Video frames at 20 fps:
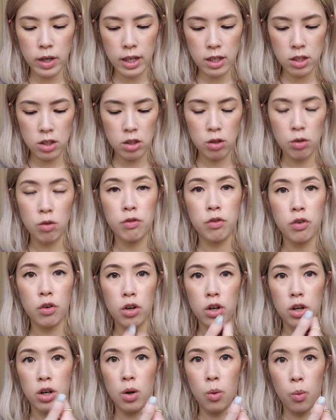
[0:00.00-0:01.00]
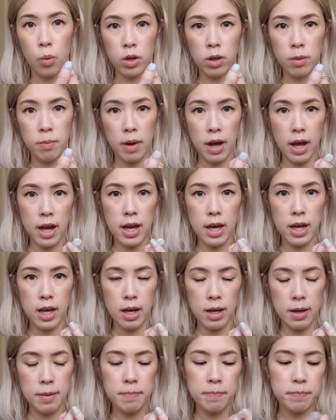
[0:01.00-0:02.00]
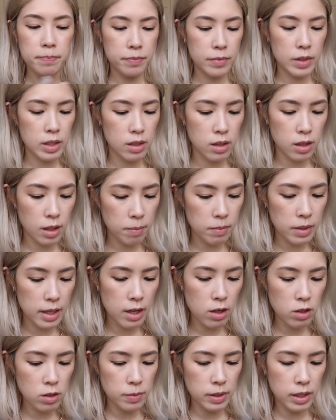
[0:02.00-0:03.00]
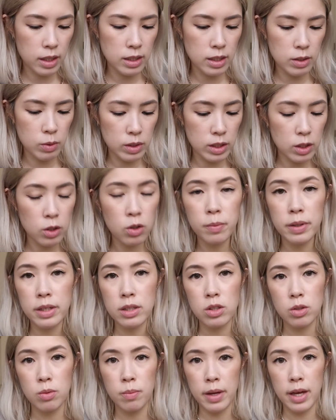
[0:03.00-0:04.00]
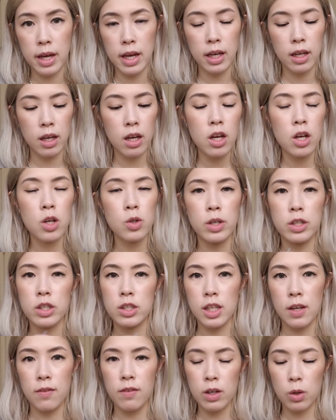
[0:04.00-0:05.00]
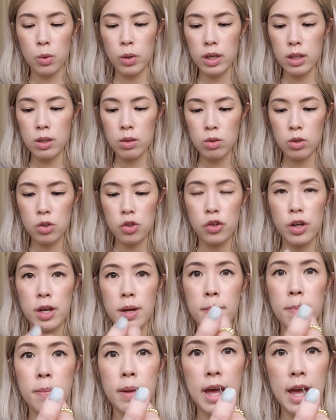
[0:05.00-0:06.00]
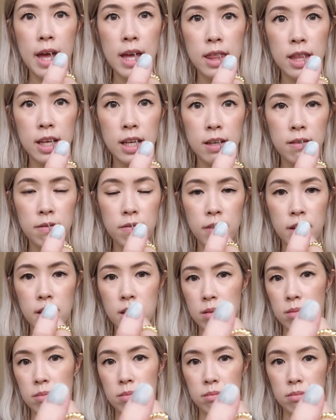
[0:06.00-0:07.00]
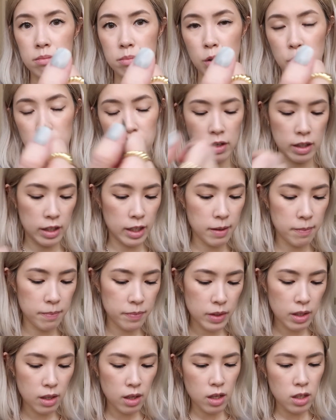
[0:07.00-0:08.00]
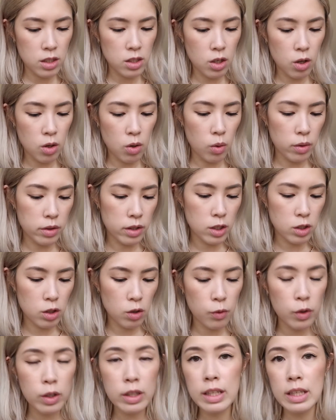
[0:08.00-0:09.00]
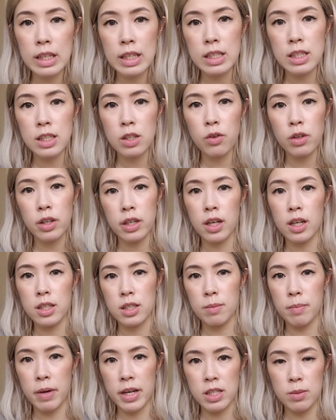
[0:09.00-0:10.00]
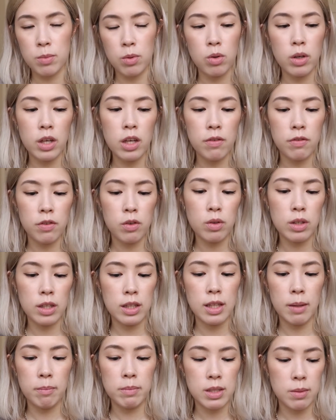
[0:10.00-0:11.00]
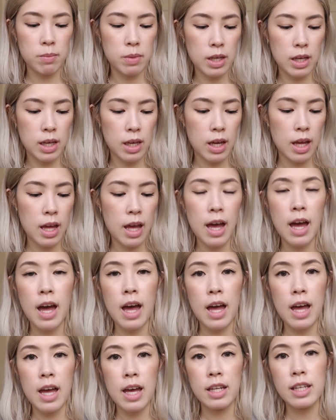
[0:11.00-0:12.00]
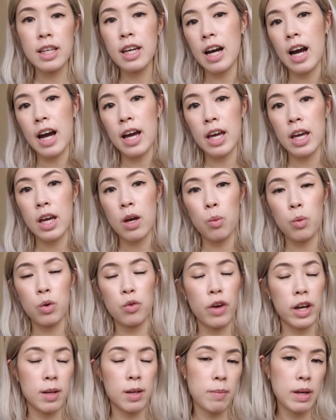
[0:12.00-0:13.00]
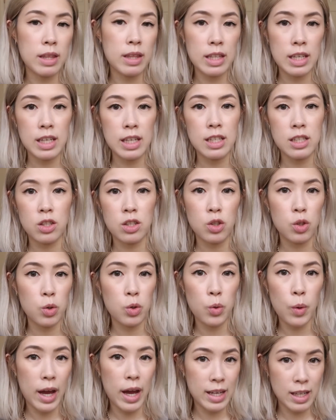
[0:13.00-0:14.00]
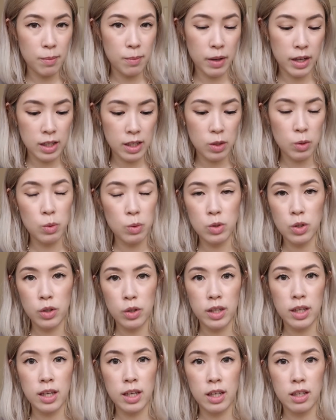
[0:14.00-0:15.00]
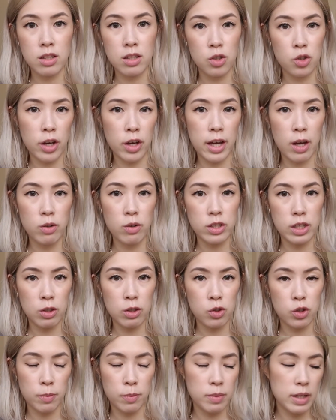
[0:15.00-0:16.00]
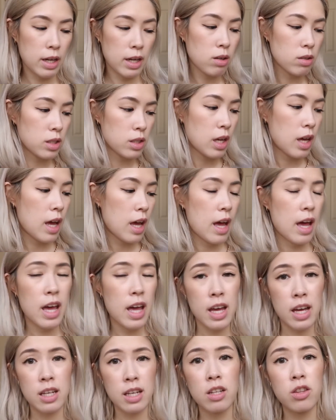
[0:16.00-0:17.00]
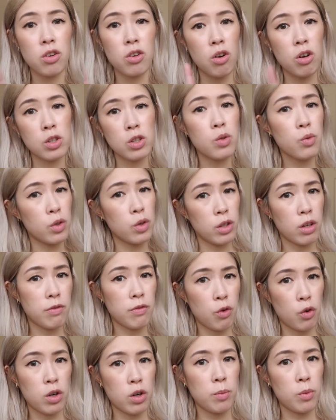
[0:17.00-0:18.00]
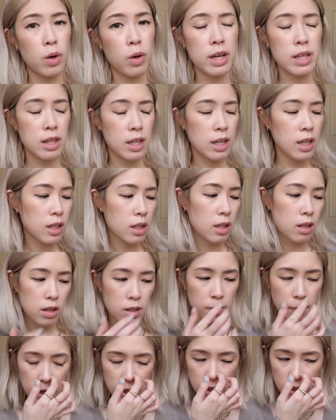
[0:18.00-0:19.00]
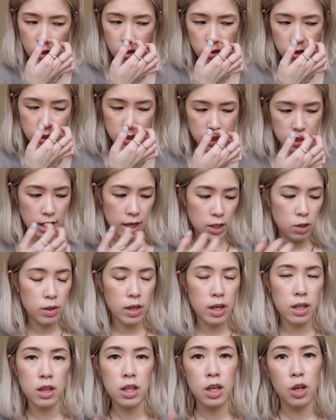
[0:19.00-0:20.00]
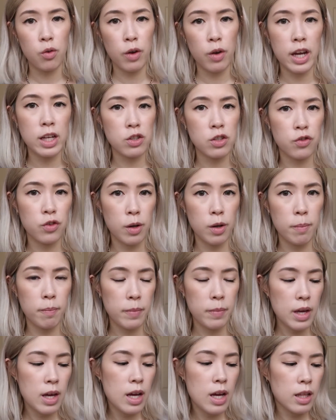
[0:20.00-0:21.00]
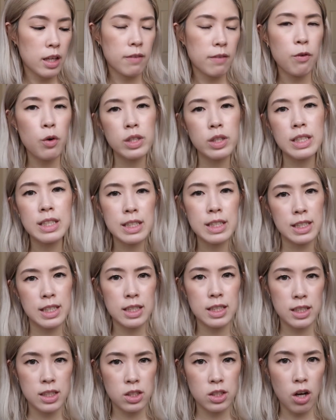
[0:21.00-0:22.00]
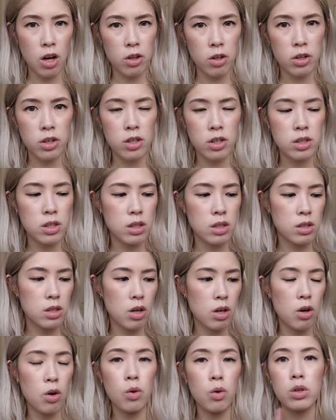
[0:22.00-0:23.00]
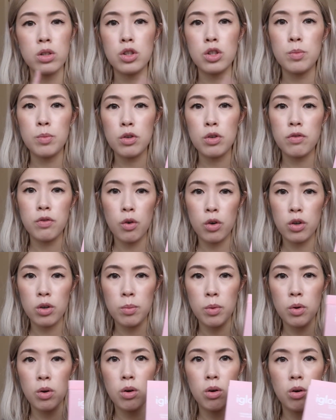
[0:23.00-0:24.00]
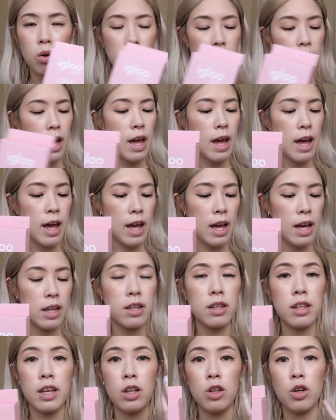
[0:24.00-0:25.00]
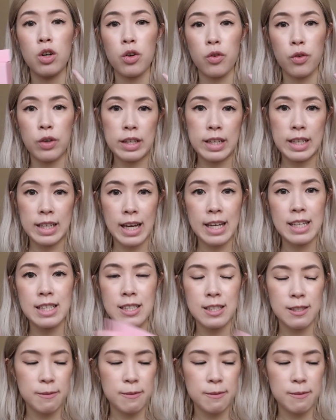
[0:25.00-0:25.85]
had to do for one of my thumbnails, because it was a little bit too big, so I just gave it a quick little trim, and then it fit perfectly. So these are really easy, really customizable if you need them to be. And yeah, I would recommend these to anybody who's looking to try out gel strip nails. And they're also really affordable. I think depending on the design you get, they range from like $14 to $16, so super affordable, and they look really nice.